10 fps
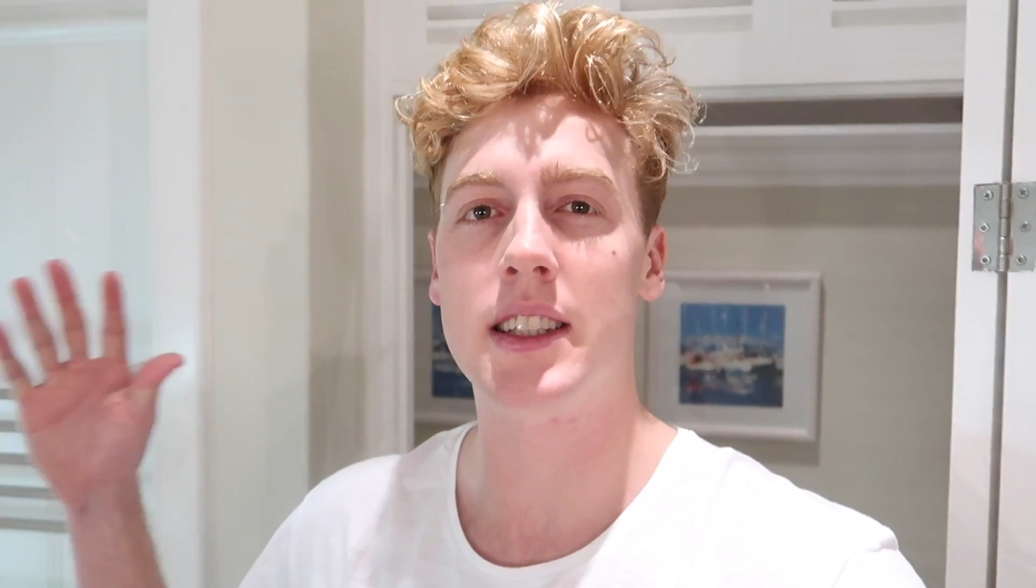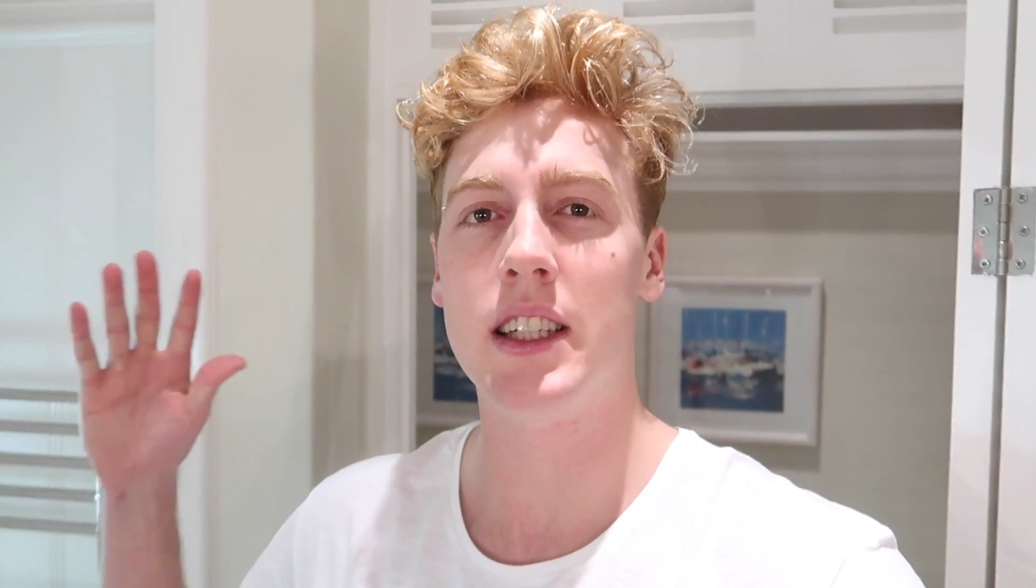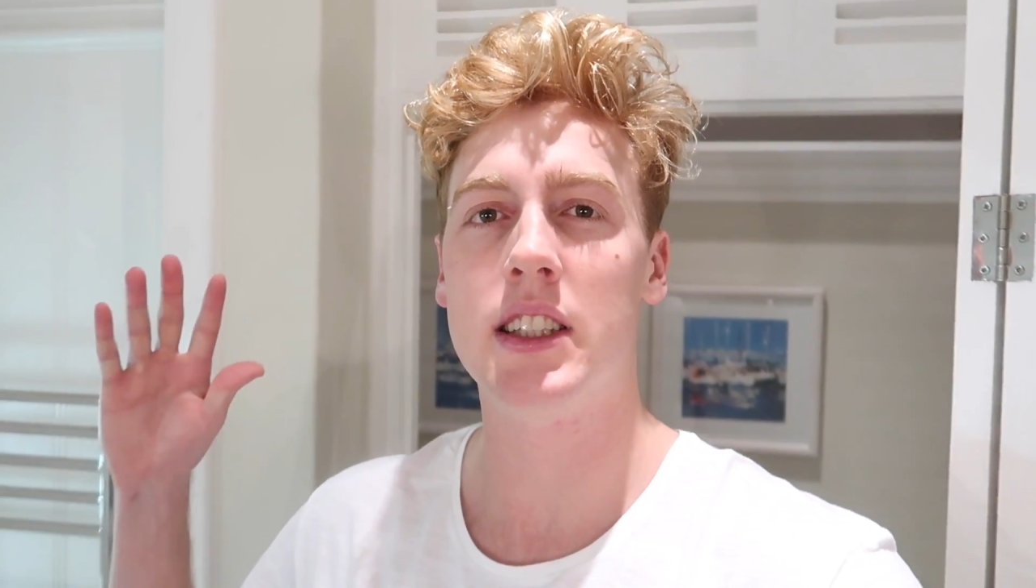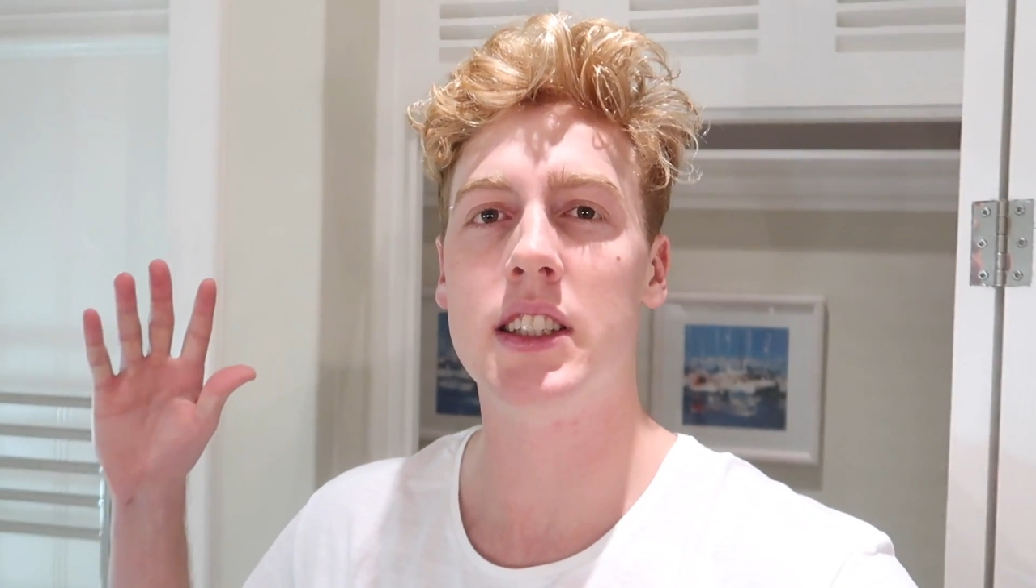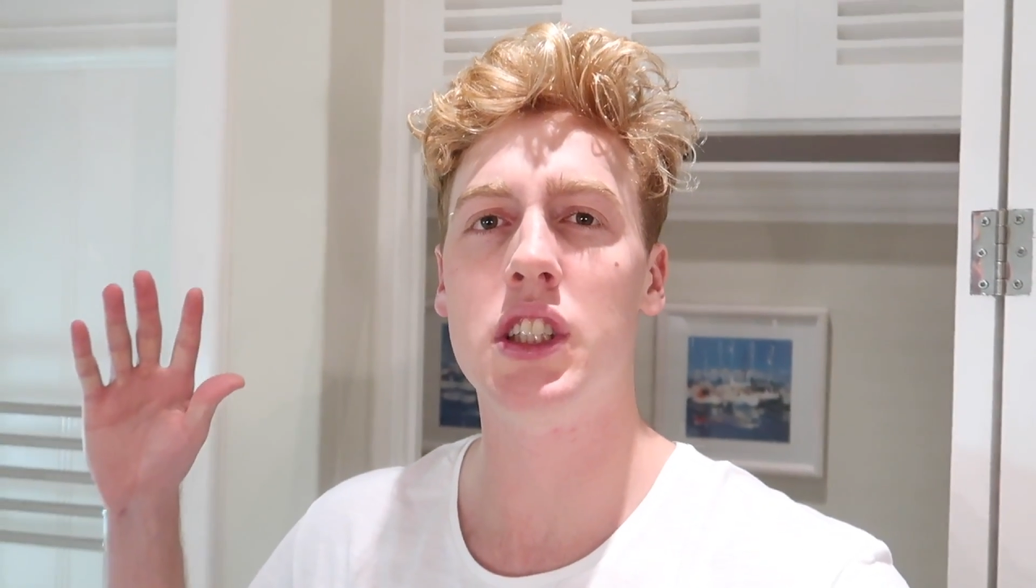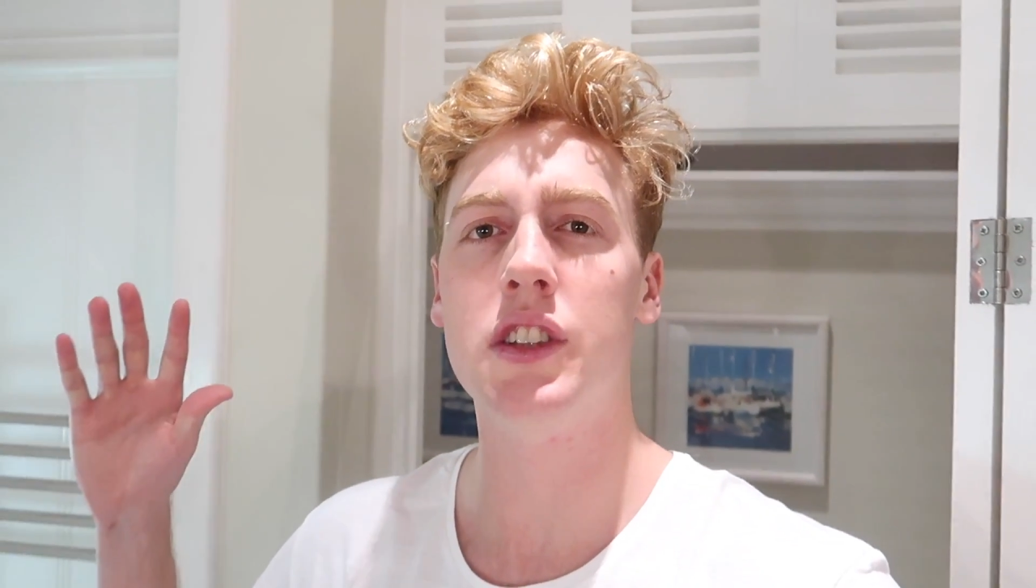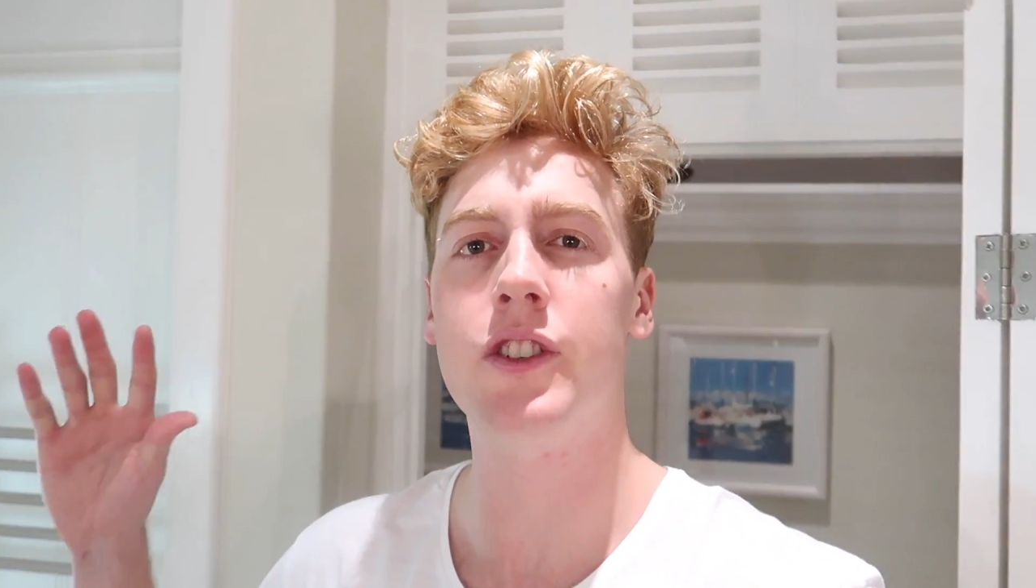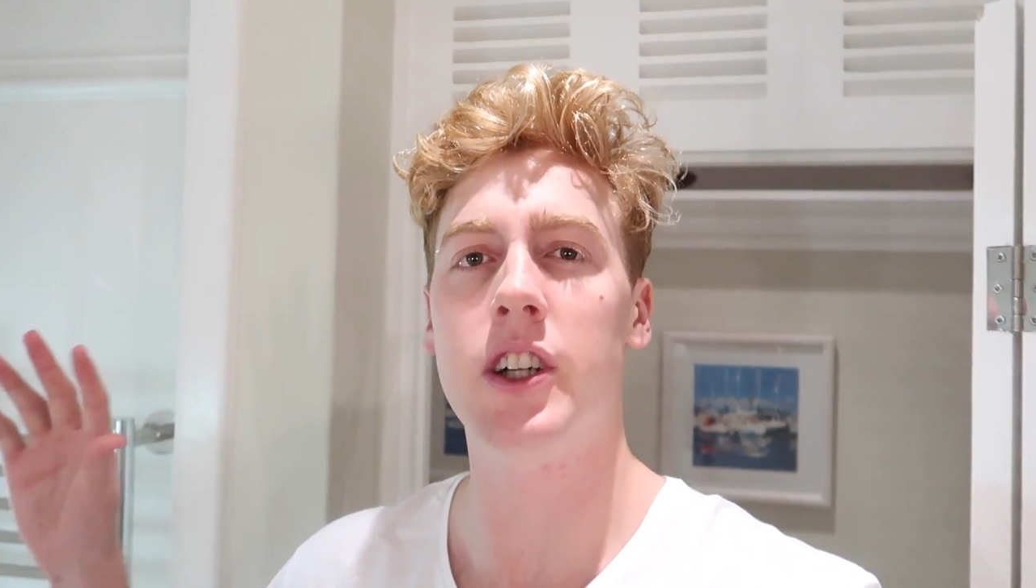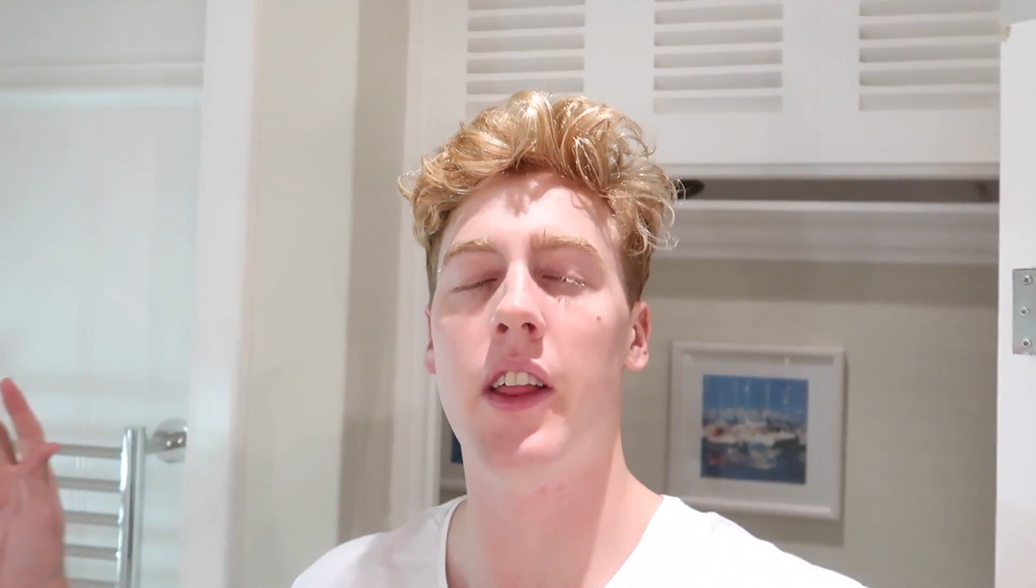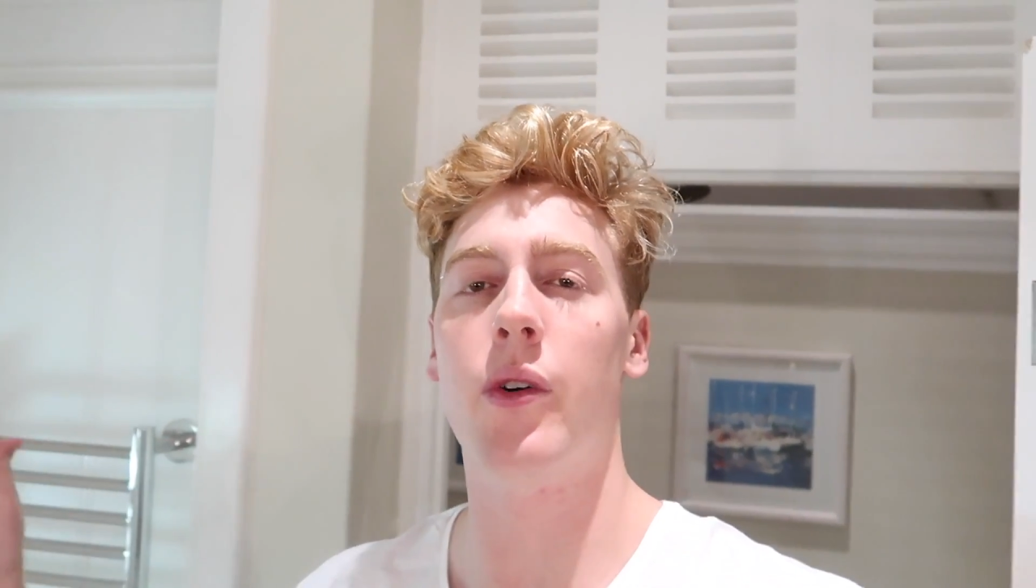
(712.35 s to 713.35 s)
See you soon
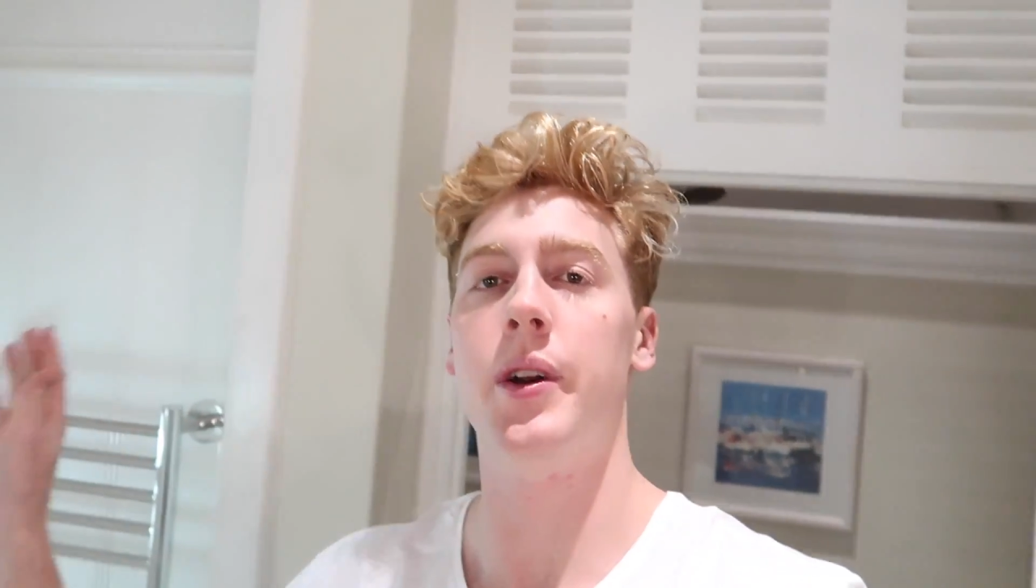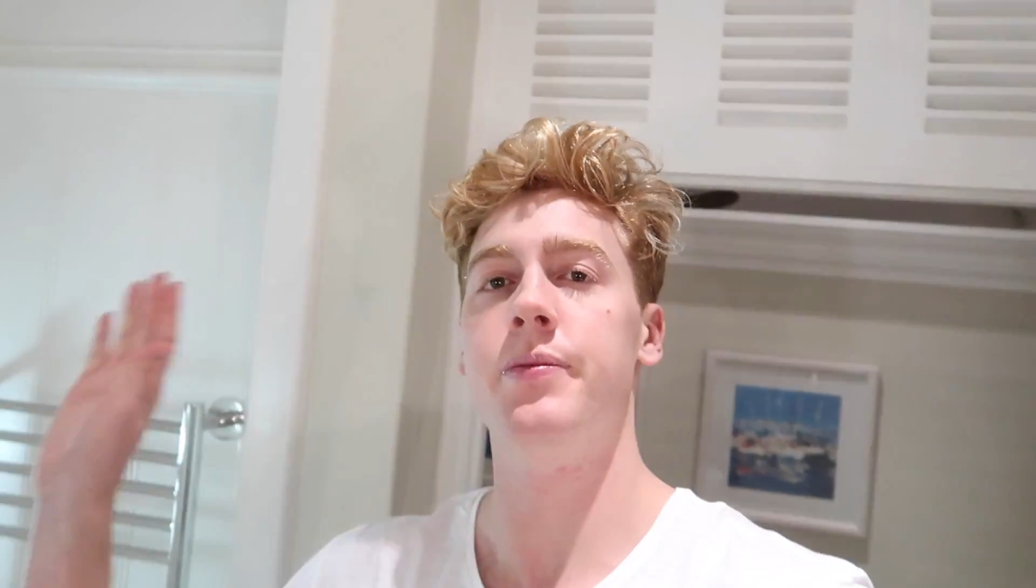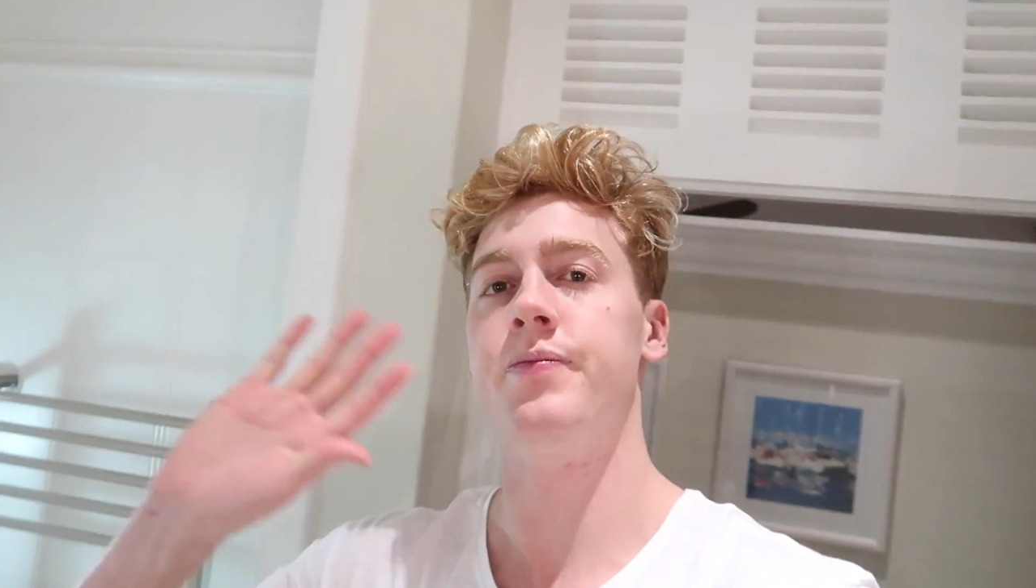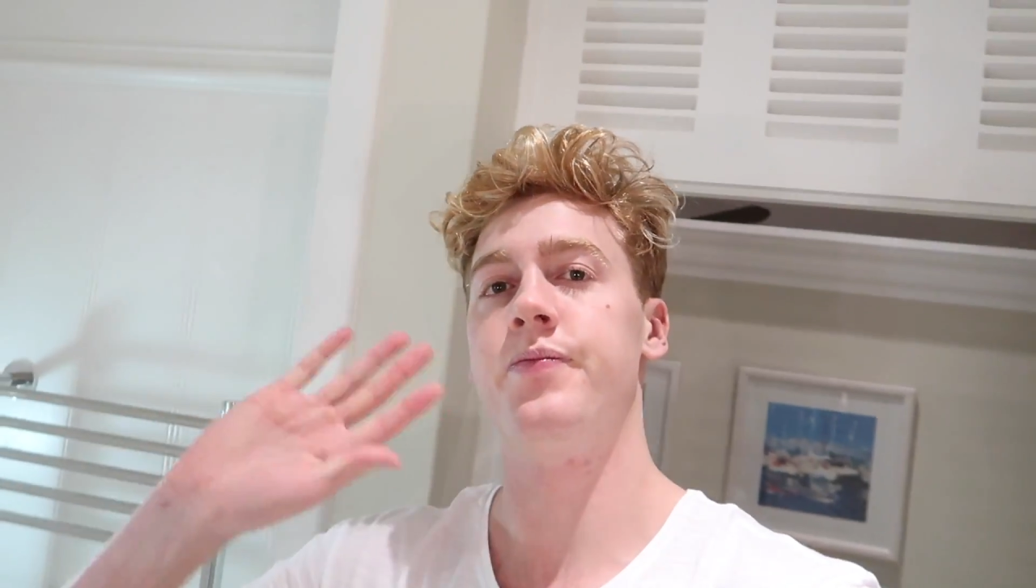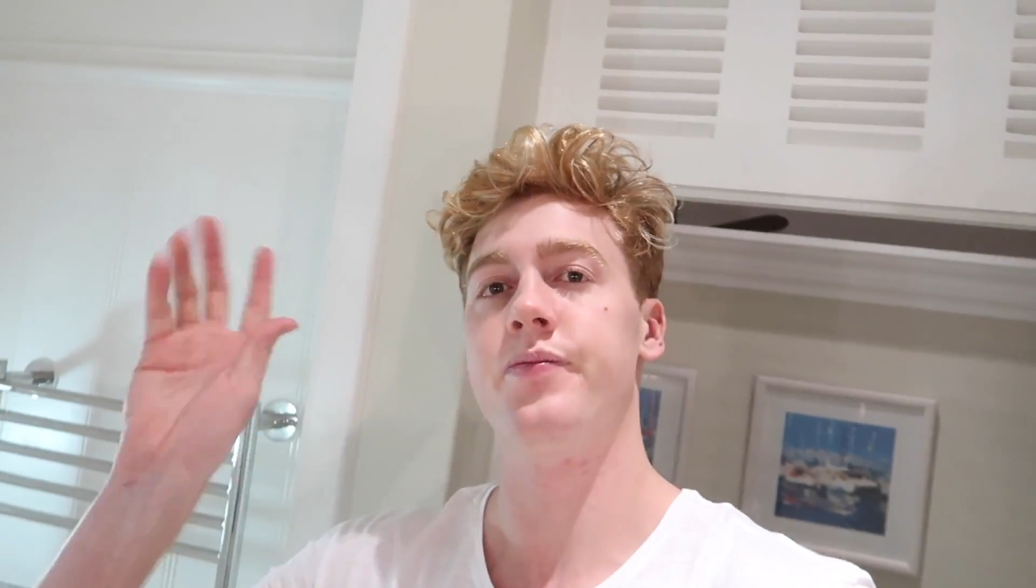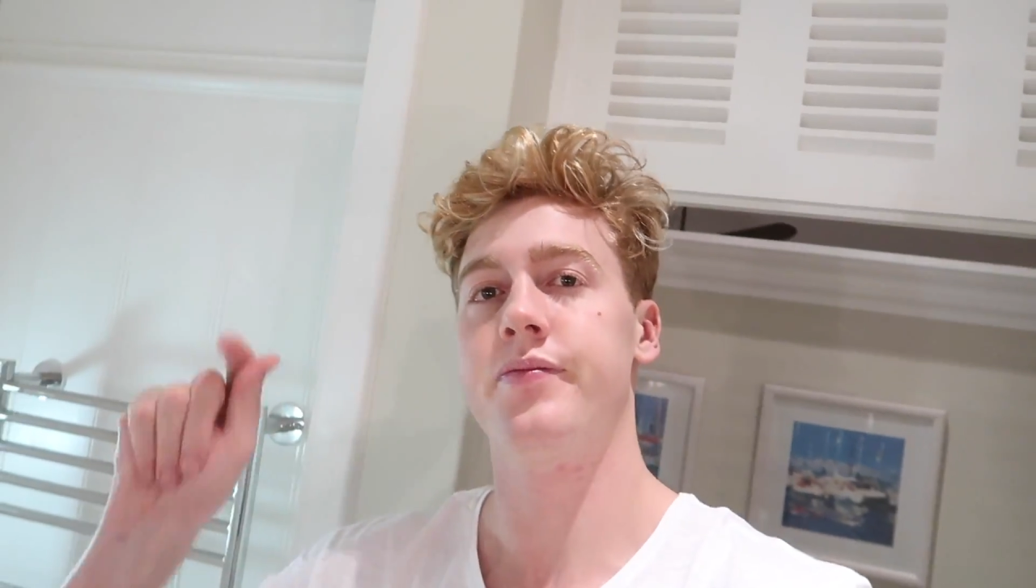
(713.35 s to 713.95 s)
for another one.